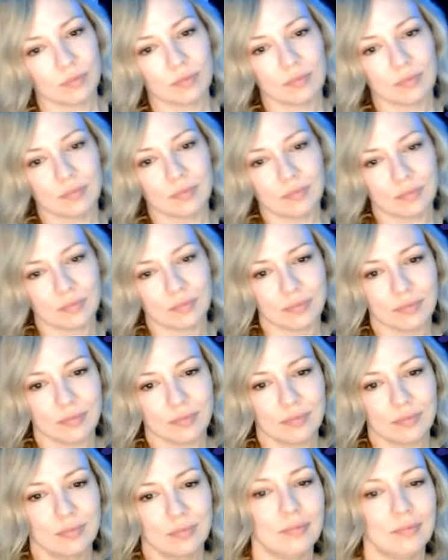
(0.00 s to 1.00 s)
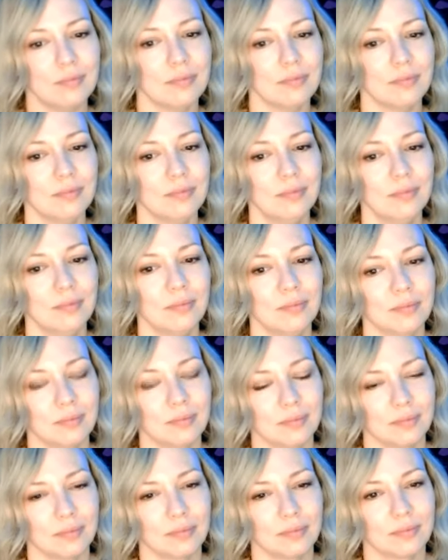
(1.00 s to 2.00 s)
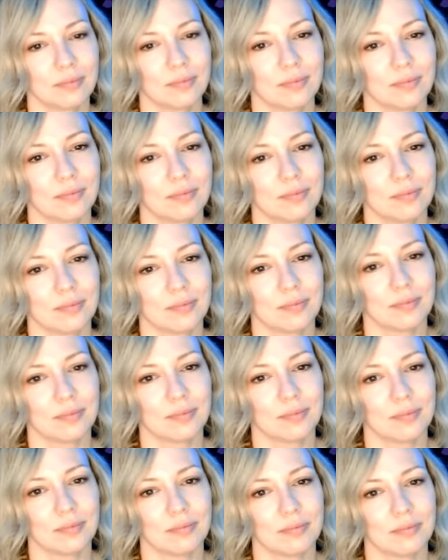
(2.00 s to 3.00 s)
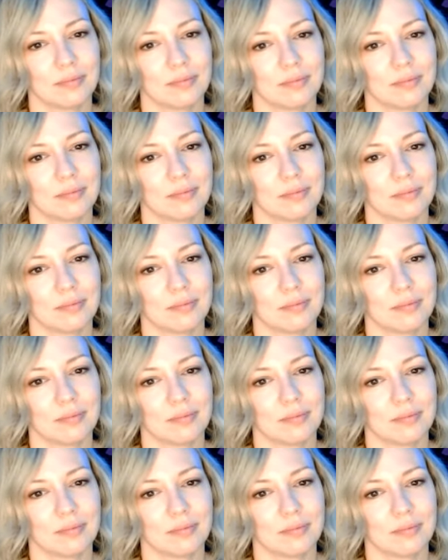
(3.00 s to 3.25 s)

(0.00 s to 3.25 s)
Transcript: [no speech]